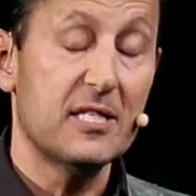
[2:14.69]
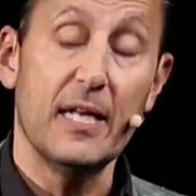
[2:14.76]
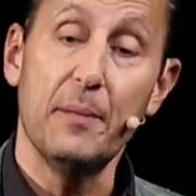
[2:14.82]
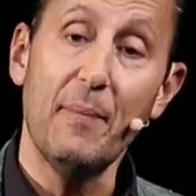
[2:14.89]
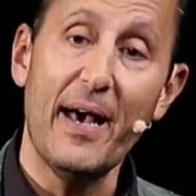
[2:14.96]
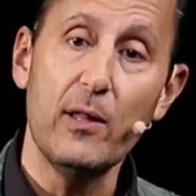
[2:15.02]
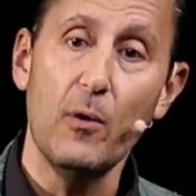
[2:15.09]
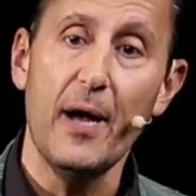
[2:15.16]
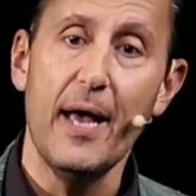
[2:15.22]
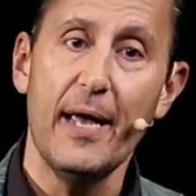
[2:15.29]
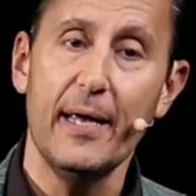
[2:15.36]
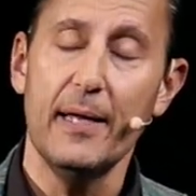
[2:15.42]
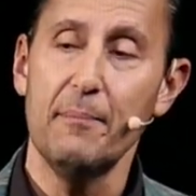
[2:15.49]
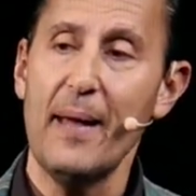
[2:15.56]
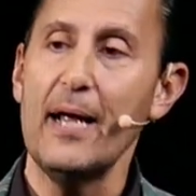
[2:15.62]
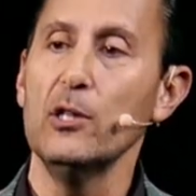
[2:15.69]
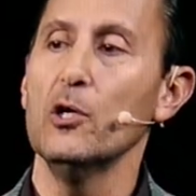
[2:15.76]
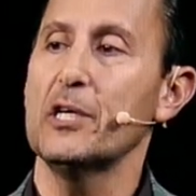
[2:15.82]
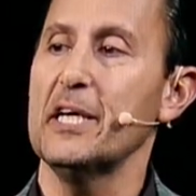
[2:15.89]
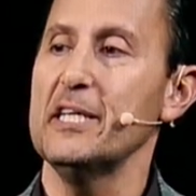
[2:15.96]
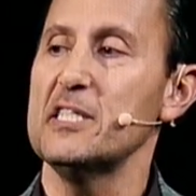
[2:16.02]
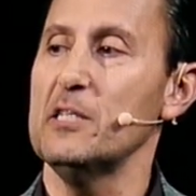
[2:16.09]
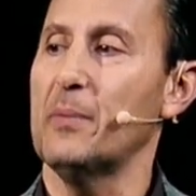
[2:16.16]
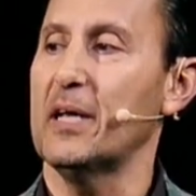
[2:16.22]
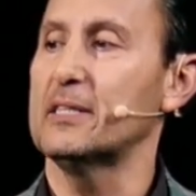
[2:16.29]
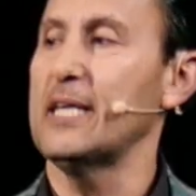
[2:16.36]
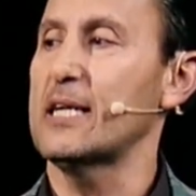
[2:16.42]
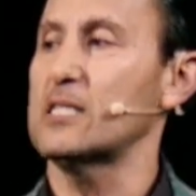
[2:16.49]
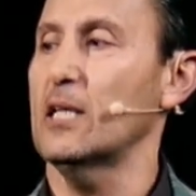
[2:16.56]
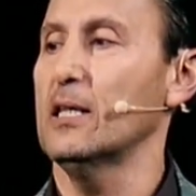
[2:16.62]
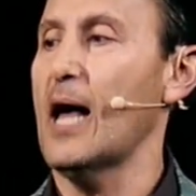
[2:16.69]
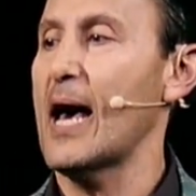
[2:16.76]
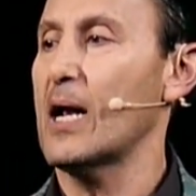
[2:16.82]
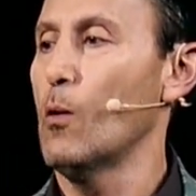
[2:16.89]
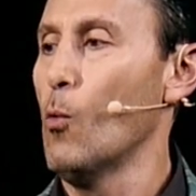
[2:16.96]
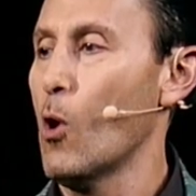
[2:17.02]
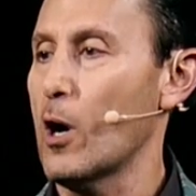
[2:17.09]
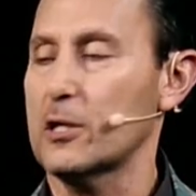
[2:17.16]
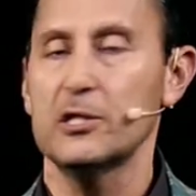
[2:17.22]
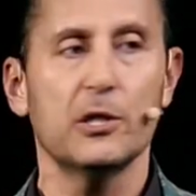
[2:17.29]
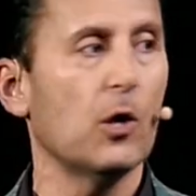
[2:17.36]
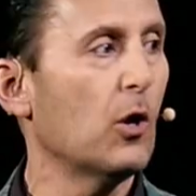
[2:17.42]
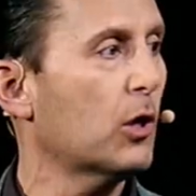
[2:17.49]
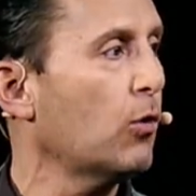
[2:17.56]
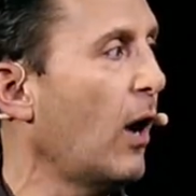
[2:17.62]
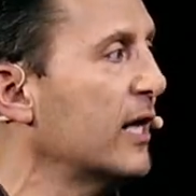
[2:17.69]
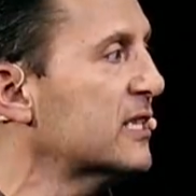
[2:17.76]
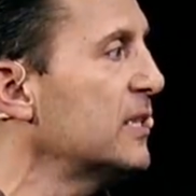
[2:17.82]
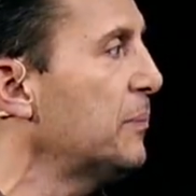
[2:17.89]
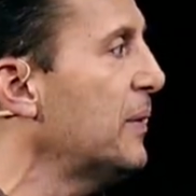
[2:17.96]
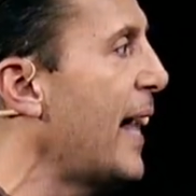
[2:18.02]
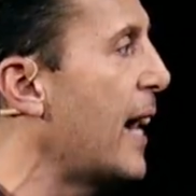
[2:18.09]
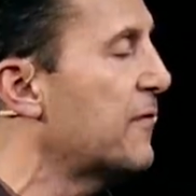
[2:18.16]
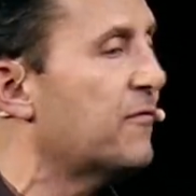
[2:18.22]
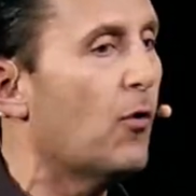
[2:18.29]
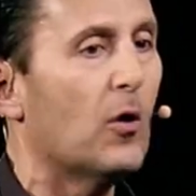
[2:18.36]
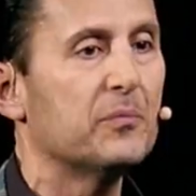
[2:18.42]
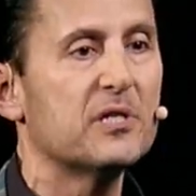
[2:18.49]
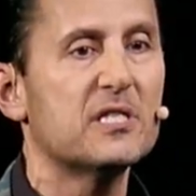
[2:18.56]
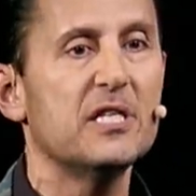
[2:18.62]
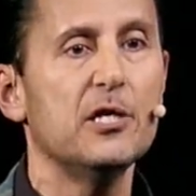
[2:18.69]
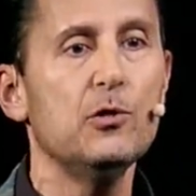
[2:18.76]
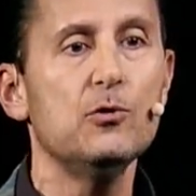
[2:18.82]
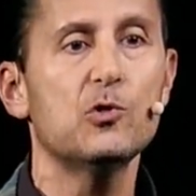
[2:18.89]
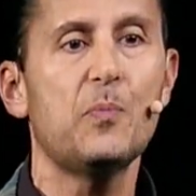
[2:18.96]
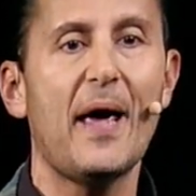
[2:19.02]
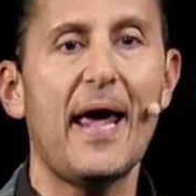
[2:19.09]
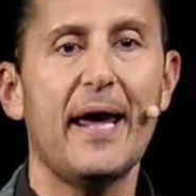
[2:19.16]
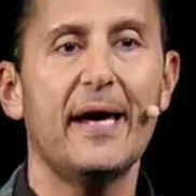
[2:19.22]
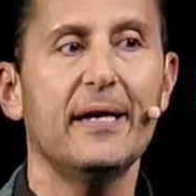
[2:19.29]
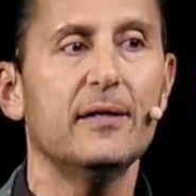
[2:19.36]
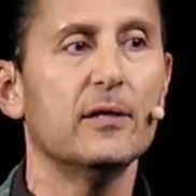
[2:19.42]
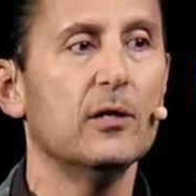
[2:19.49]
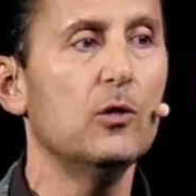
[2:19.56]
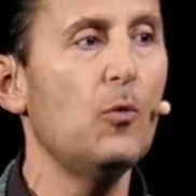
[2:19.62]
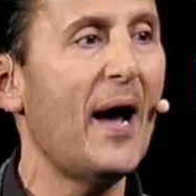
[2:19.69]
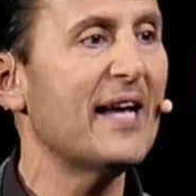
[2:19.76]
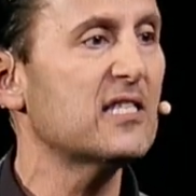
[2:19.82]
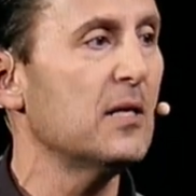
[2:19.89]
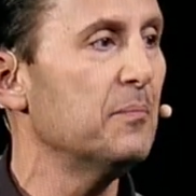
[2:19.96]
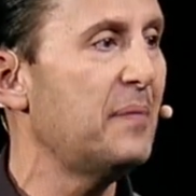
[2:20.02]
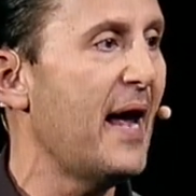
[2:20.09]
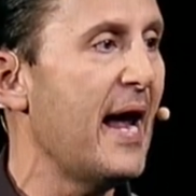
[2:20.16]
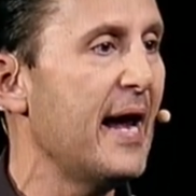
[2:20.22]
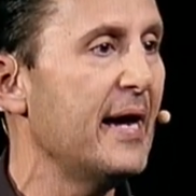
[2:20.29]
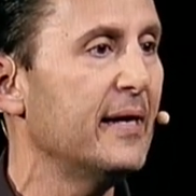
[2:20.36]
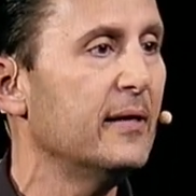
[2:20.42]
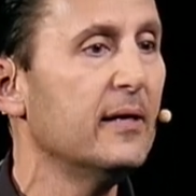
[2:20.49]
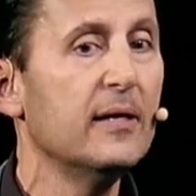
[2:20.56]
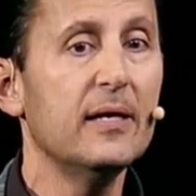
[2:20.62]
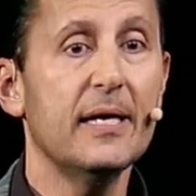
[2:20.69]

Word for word: and by the way, it may look easy, but it takes a lot of work to go across the platform to see who's paid, who hasn't paid,